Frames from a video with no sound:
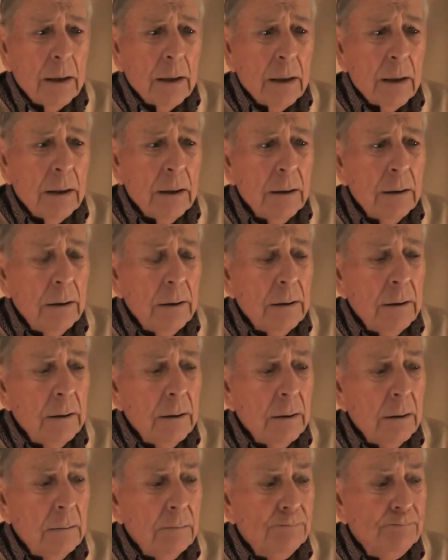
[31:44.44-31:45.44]

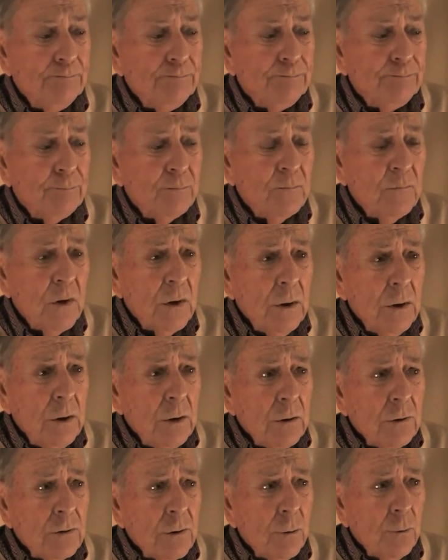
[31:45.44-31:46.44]
and
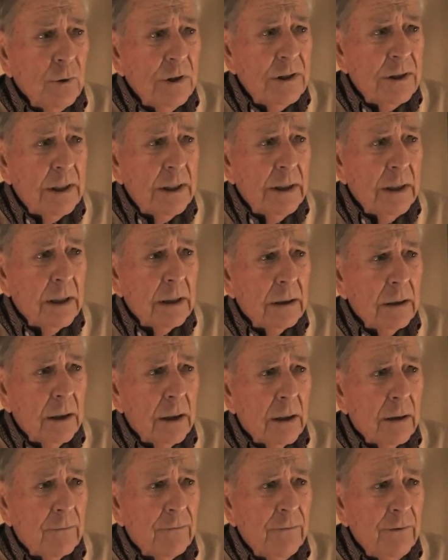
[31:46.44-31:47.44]
so we stayed at
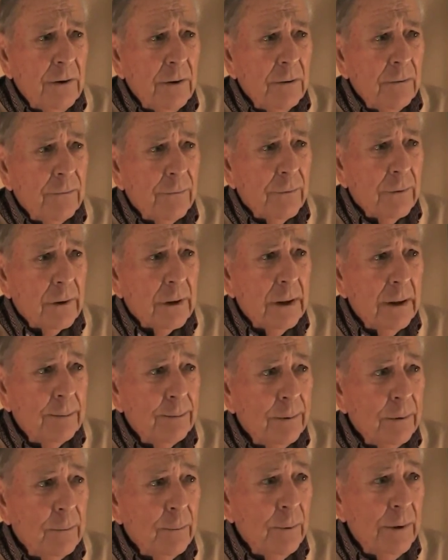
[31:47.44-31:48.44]
Clark Field for a
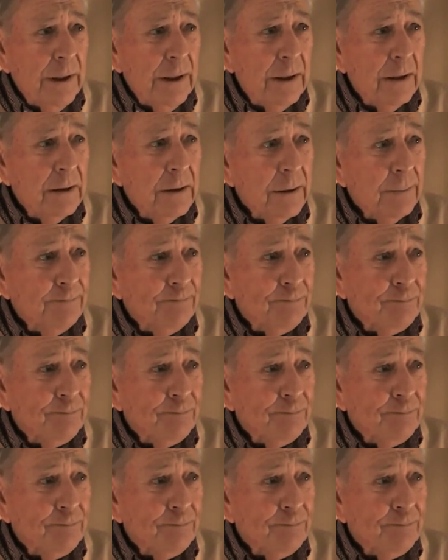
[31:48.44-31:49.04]
couple of weeks.